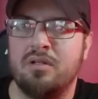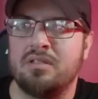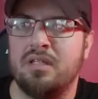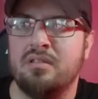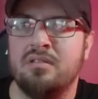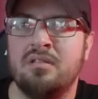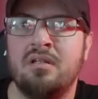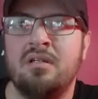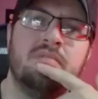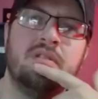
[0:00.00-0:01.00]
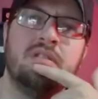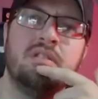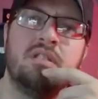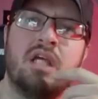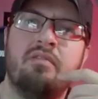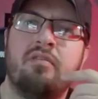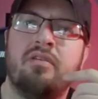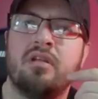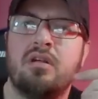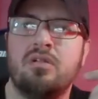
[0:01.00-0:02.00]
out, and then gave everything a
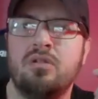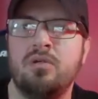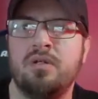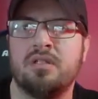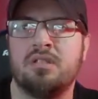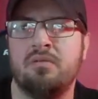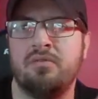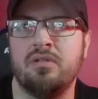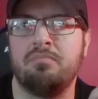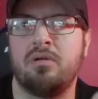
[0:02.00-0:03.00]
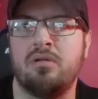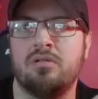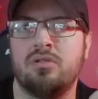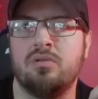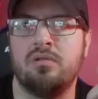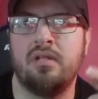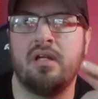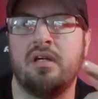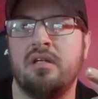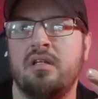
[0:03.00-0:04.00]
glue except for the parts that I
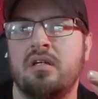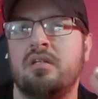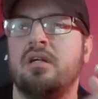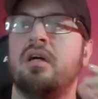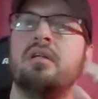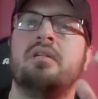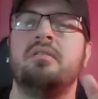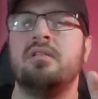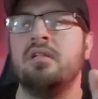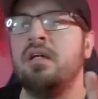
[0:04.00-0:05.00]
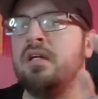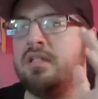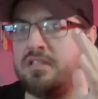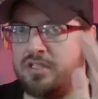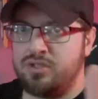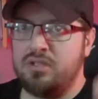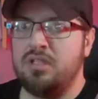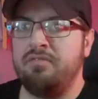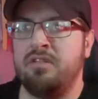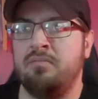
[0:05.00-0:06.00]
had cut. I intentionally left
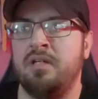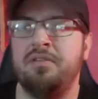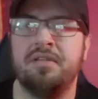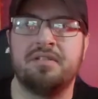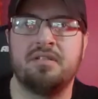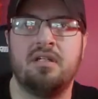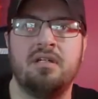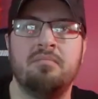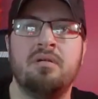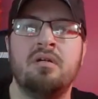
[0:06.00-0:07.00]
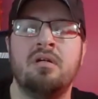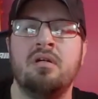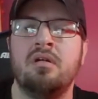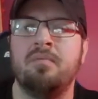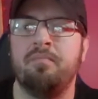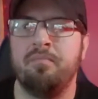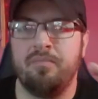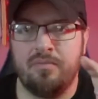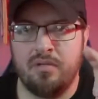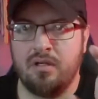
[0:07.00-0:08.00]
them in this time,
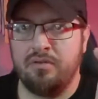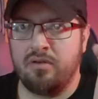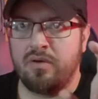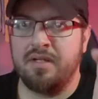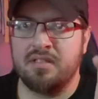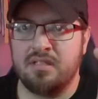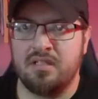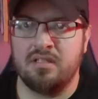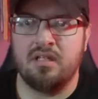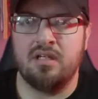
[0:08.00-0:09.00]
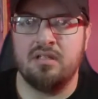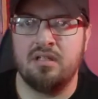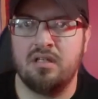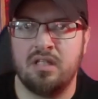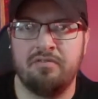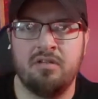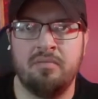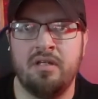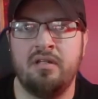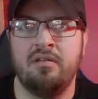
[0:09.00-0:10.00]
the gratings that I had cut. I left them
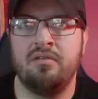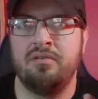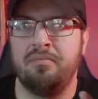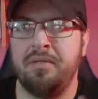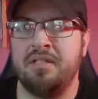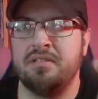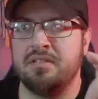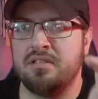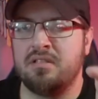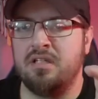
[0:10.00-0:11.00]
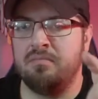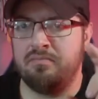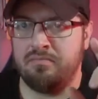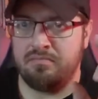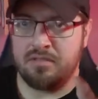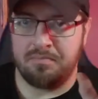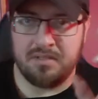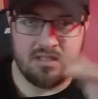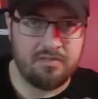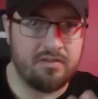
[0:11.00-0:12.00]
in the pieces this time,
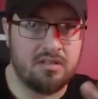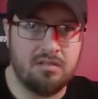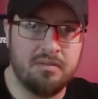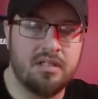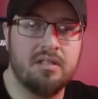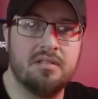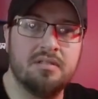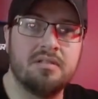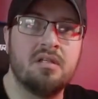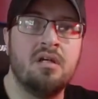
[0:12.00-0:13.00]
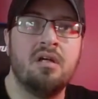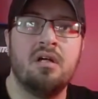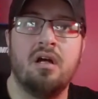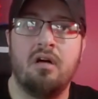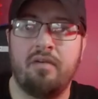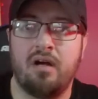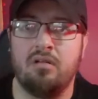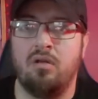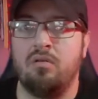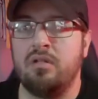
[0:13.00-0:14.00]
specifically because of how
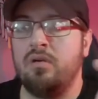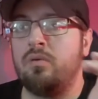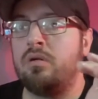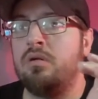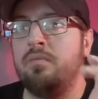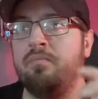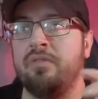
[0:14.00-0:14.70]
long they were, that